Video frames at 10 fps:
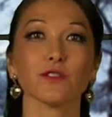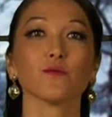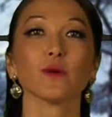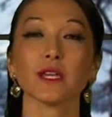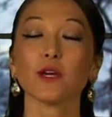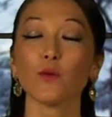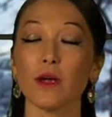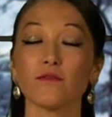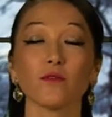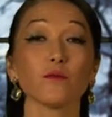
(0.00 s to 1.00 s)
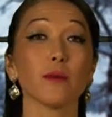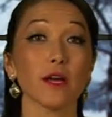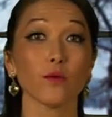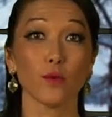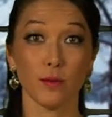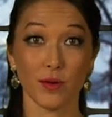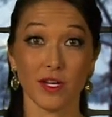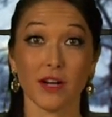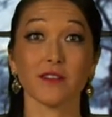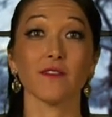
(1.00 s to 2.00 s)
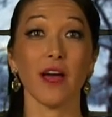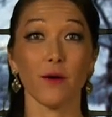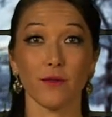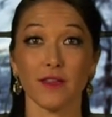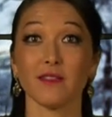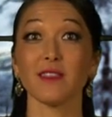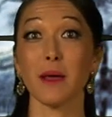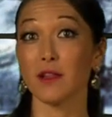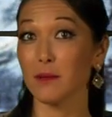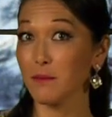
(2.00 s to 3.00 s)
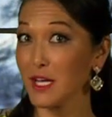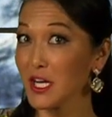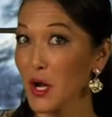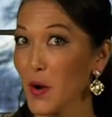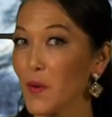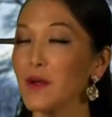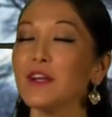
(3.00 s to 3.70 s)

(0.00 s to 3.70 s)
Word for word: is really great for male reproductive health and male libido.